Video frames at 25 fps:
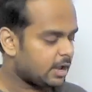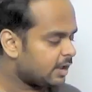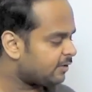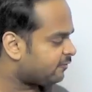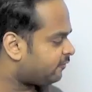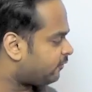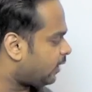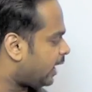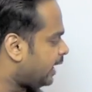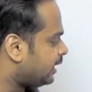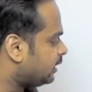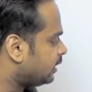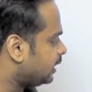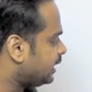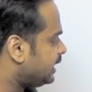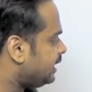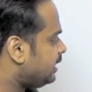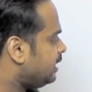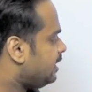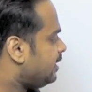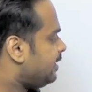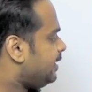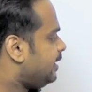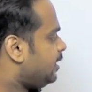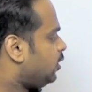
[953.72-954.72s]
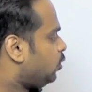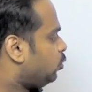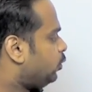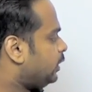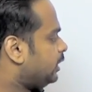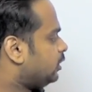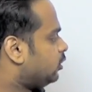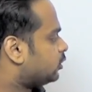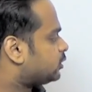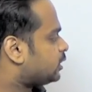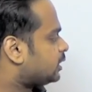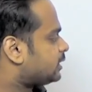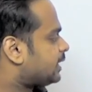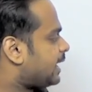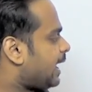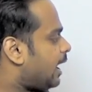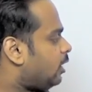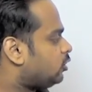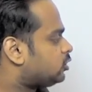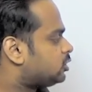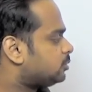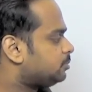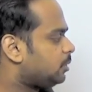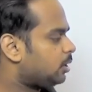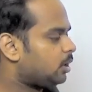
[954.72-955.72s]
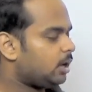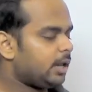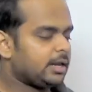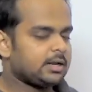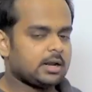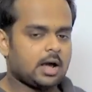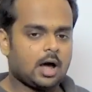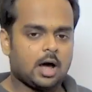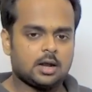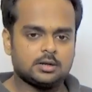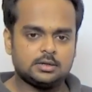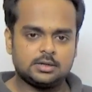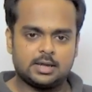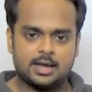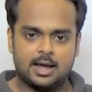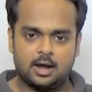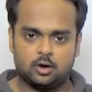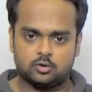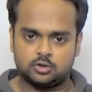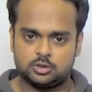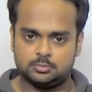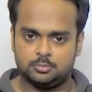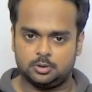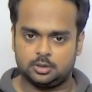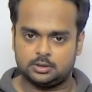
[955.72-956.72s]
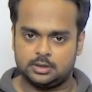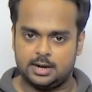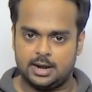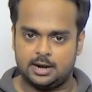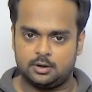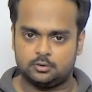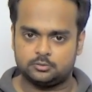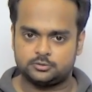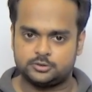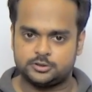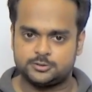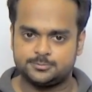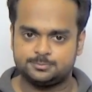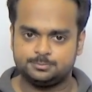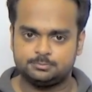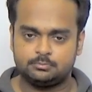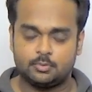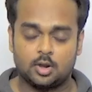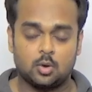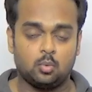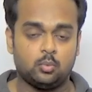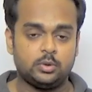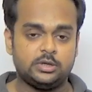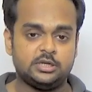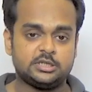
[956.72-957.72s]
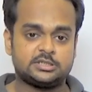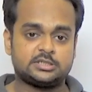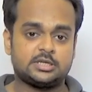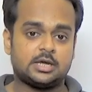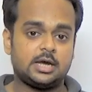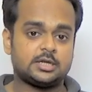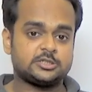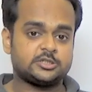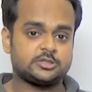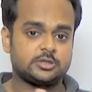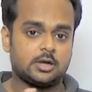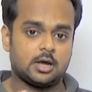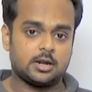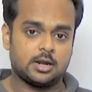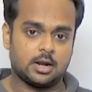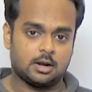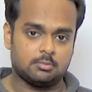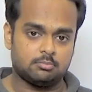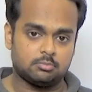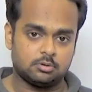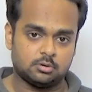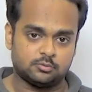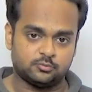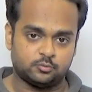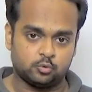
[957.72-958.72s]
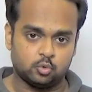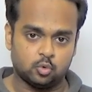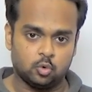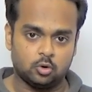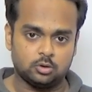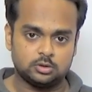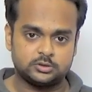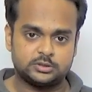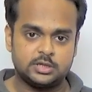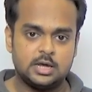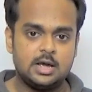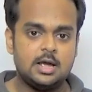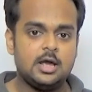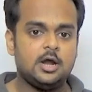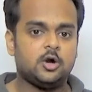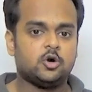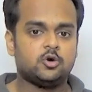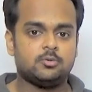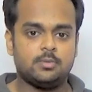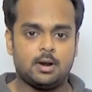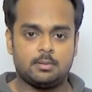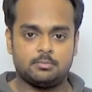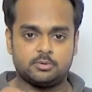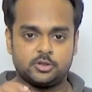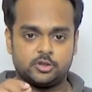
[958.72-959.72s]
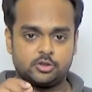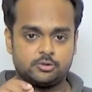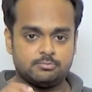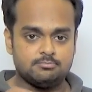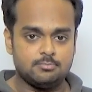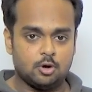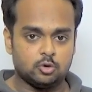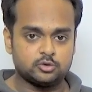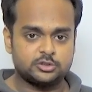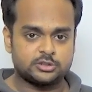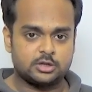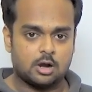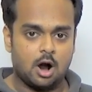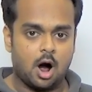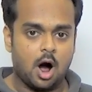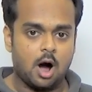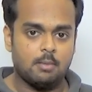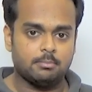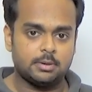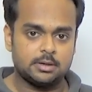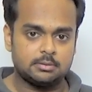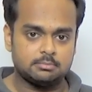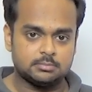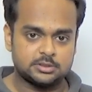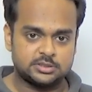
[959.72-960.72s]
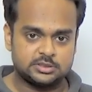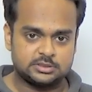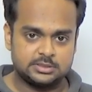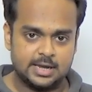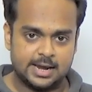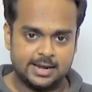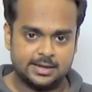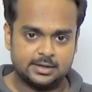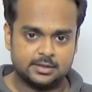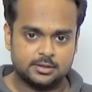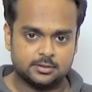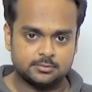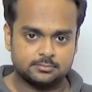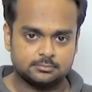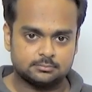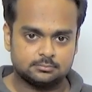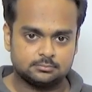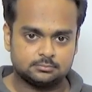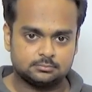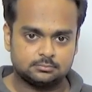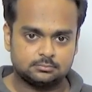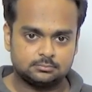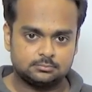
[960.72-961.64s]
And finally, we looked at countable and uncountable nouns. We discussed a number of rules. Remember that the most common mistake